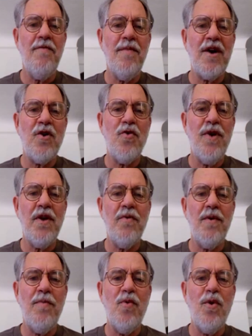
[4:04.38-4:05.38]
my credit
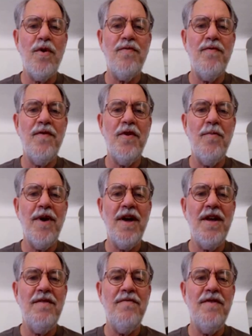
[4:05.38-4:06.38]
report fill my
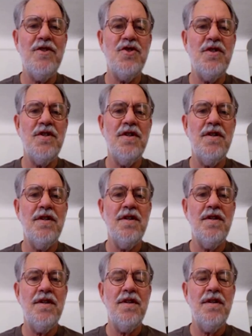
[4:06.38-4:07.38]
InVision.
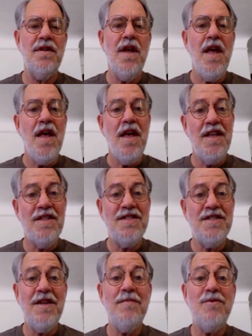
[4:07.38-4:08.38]
"It
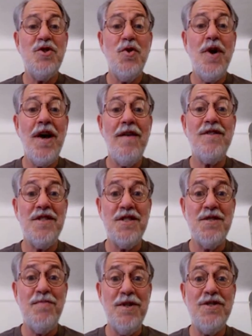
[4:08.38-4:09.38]
seems you have a
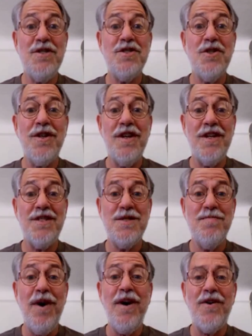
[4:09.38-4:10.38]
suspicious-looking
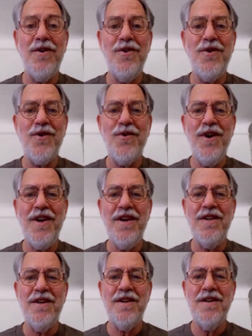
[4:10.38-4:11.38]
spot on your
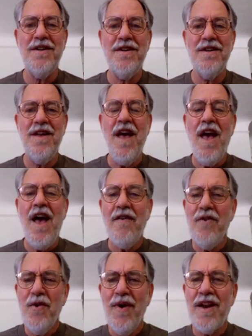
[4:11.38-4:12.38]
credit. Have
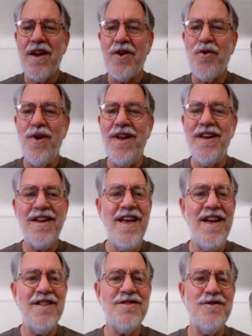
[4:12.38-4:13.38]
you had a credit
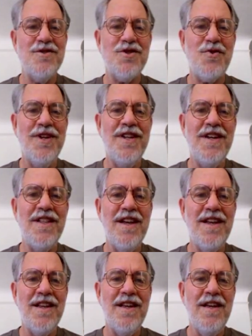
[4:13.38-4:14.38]
cancer screening
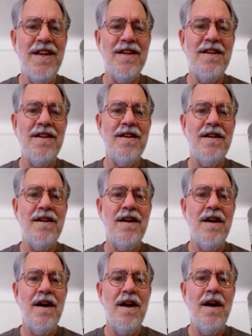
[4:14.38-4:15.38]
lately?"
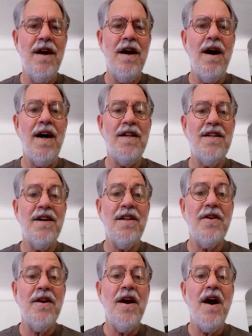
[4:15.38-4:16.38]
I tell
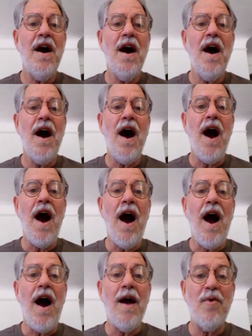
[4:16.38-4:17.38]
her,
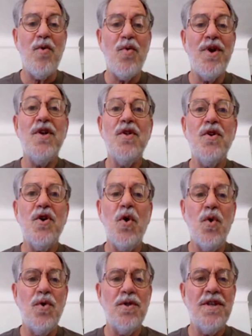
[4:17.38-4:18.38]
"I'm a real
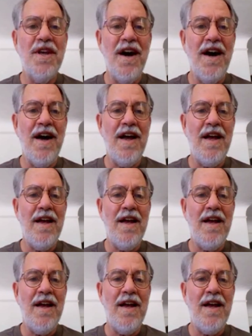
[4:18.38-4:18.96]
gold guy."